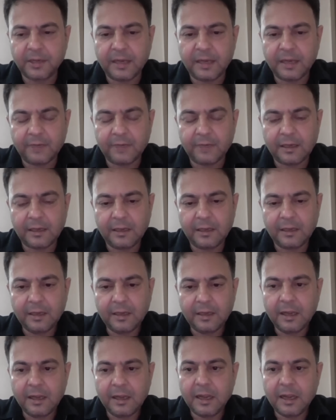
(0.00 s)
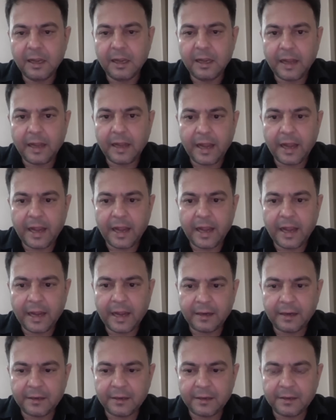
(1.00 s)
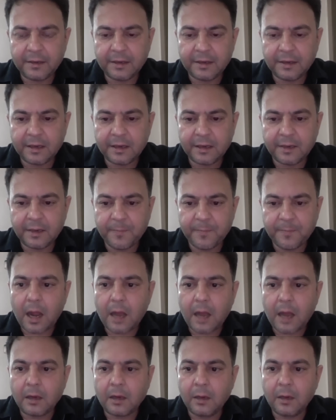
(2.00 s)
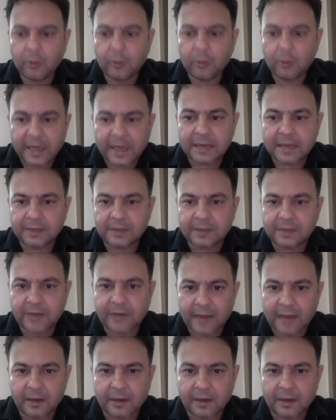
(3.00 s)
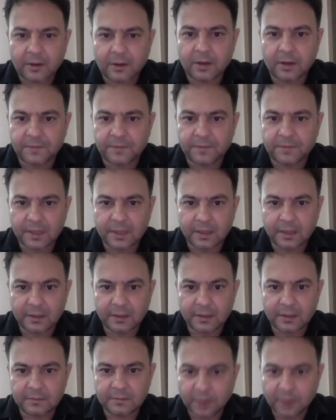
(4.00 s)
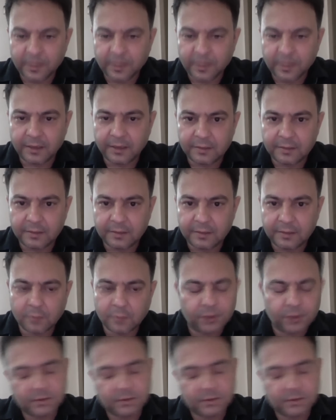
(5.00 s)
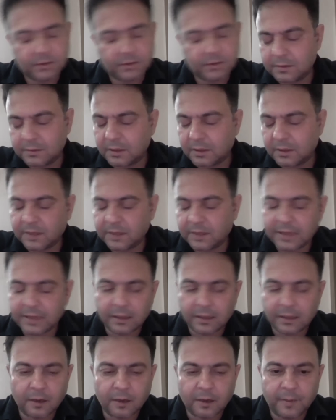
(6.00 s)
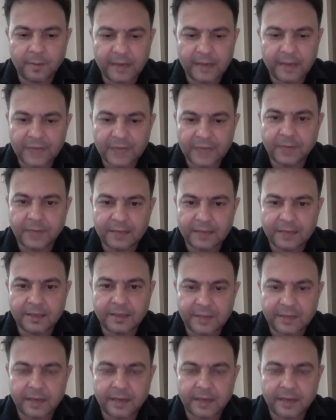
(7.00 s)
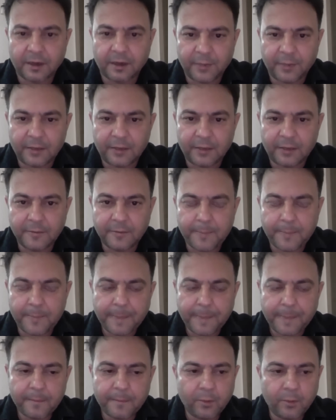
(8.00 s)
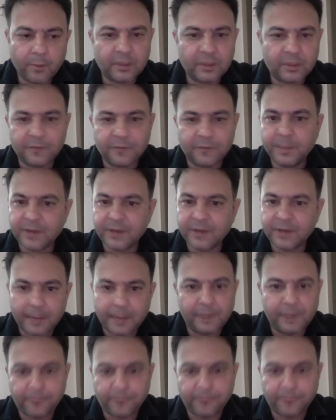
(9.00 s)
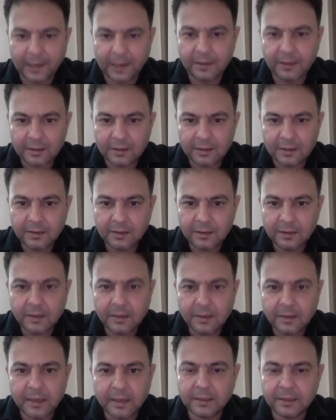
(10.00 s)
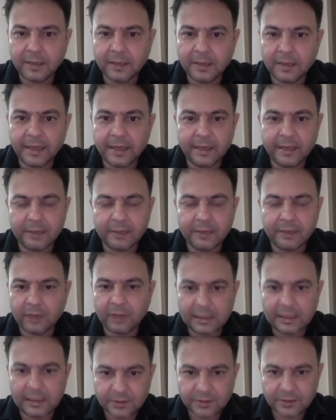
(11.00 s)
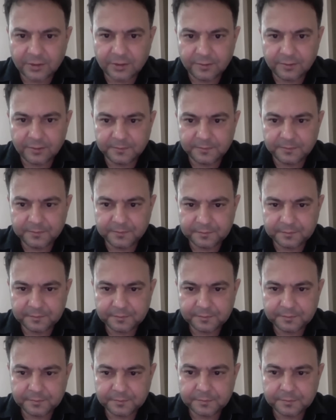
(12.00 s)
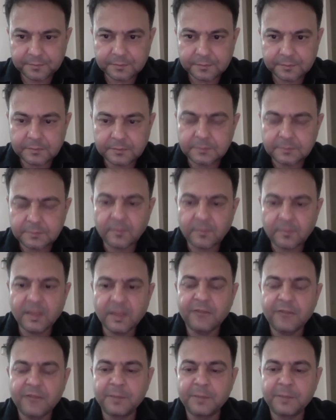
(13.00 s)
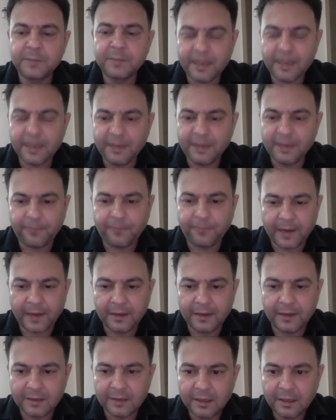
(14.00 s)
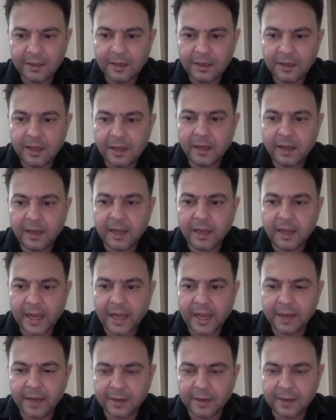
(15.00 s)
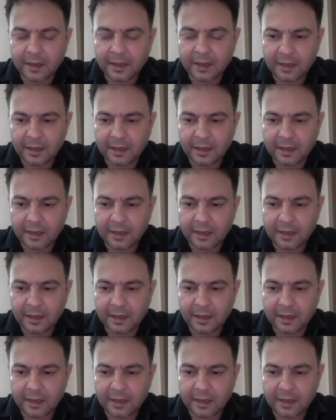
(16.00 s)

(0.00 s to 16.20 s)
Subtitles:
level. And looking at the track record of the government, both central government as well as the state government, both have miserably failed in containing the violence. They've miserably failed in